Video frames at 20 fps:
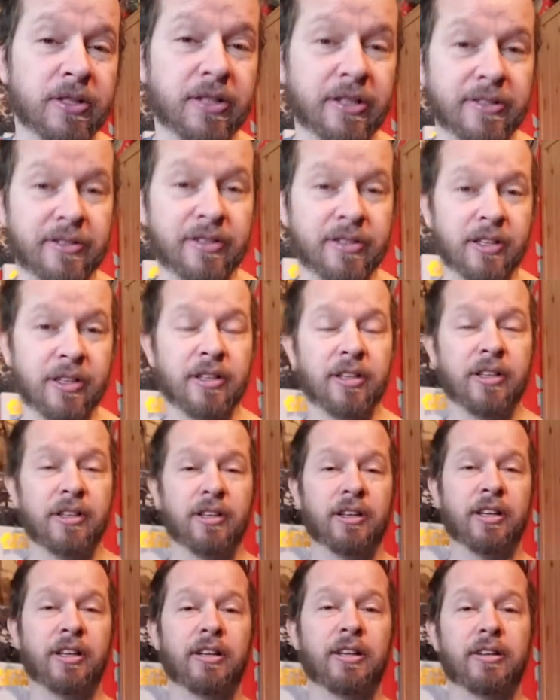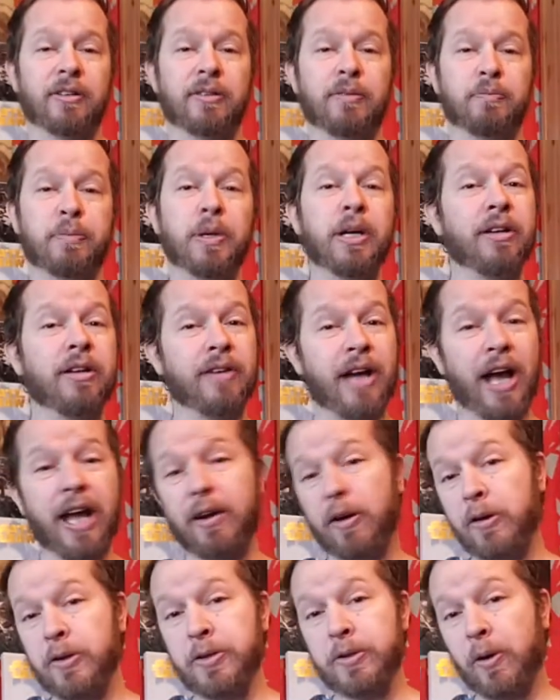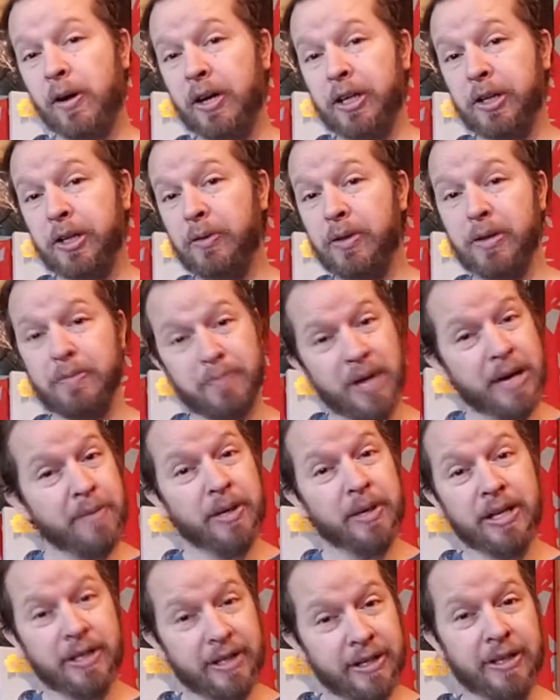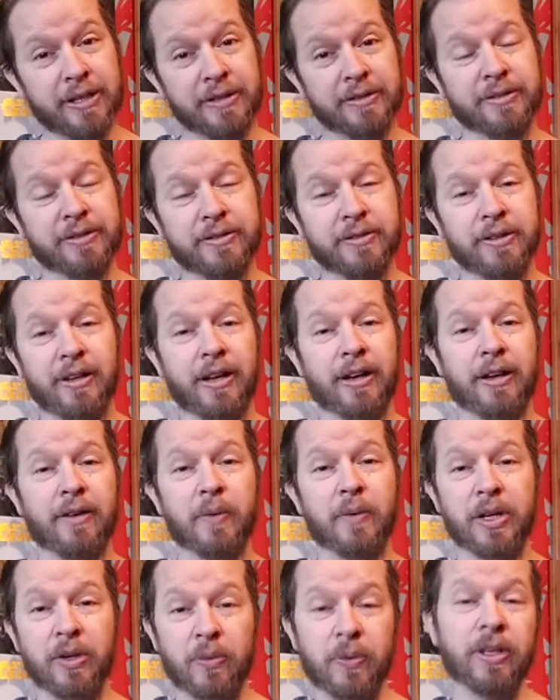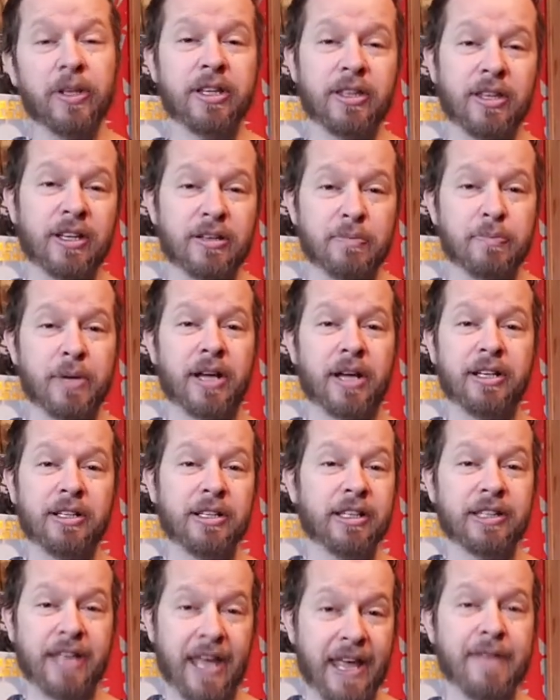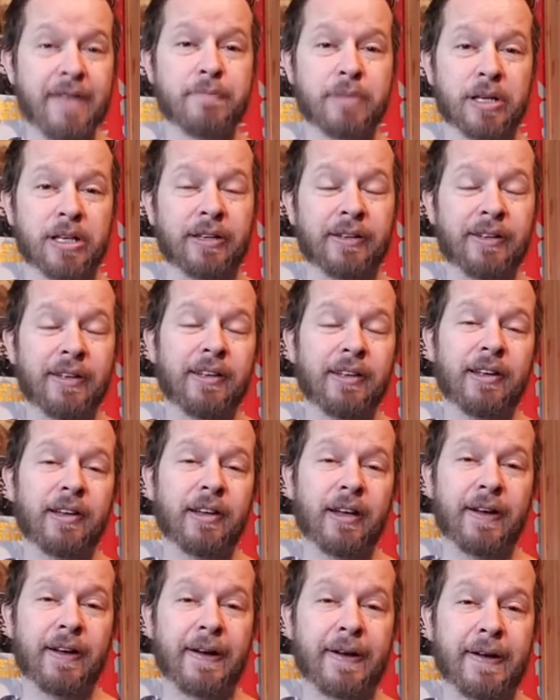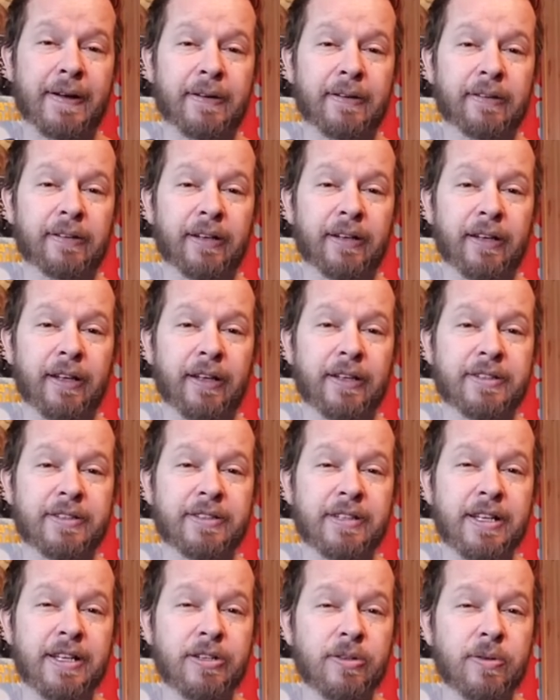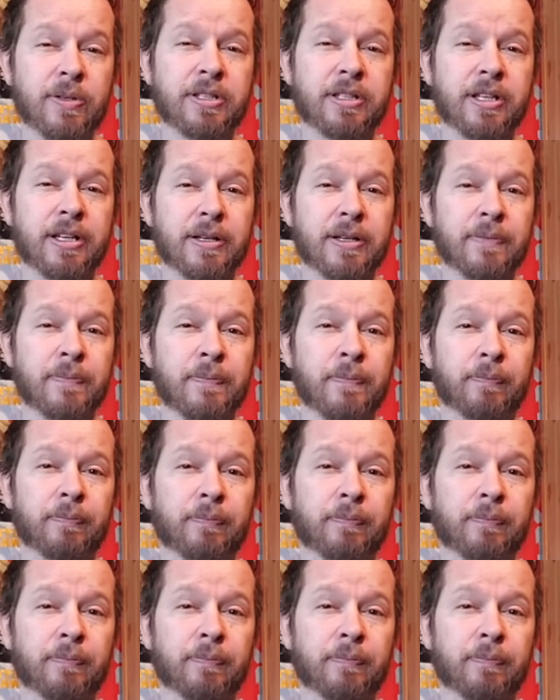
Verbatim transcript: is, uh, but I'd also argue that maybe it is. Uh, when you really think about it, it can be. it's interesting